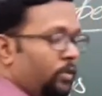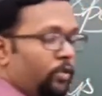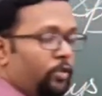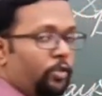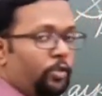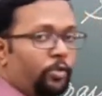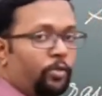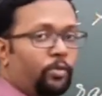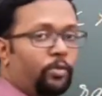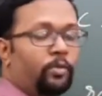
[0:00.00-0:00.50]

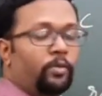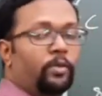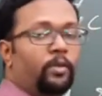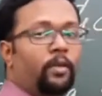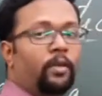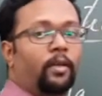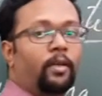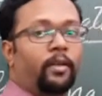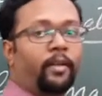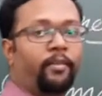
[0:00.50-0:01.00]

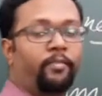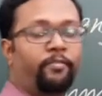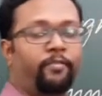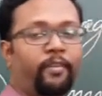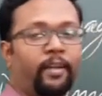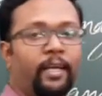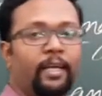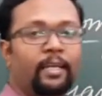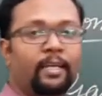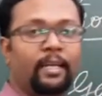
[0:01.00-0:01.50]
to
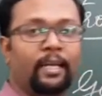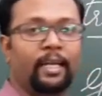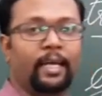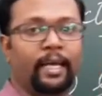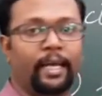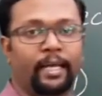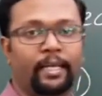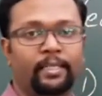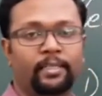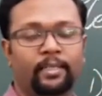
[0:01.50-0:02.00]
refract
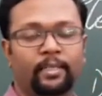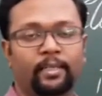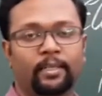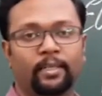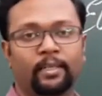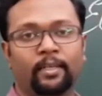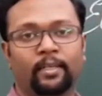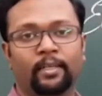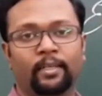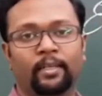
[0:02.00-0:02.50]
light,
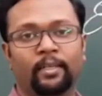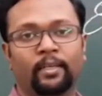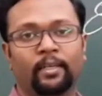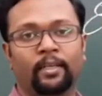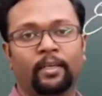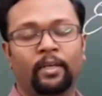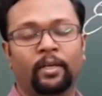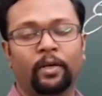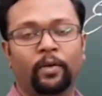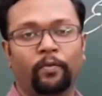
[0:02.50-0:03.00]

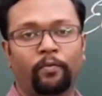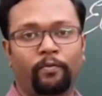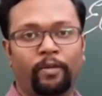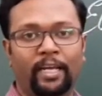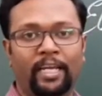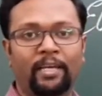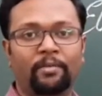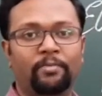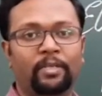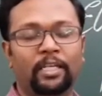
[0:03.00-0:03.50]

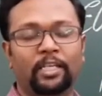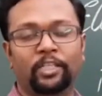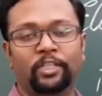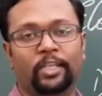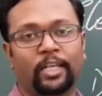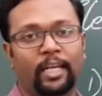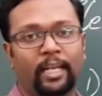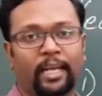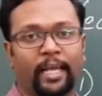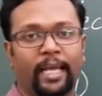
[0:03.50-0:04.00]
William
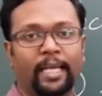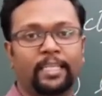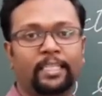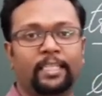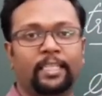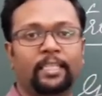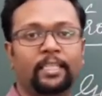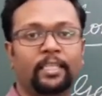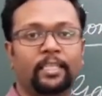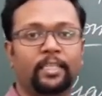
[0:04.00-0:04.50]
Herschel in
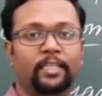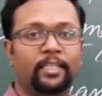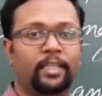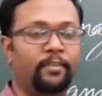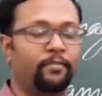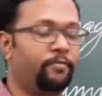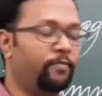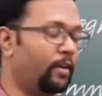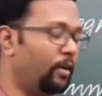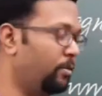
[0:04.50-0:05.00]

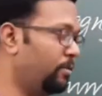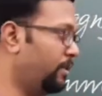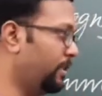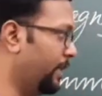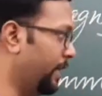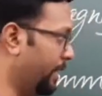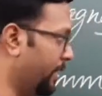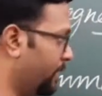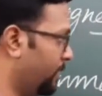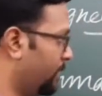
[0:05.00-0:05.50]
1800 found
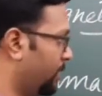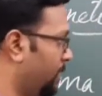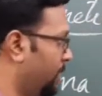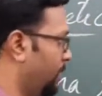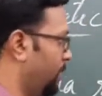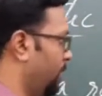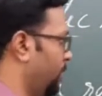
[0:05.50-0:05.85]
that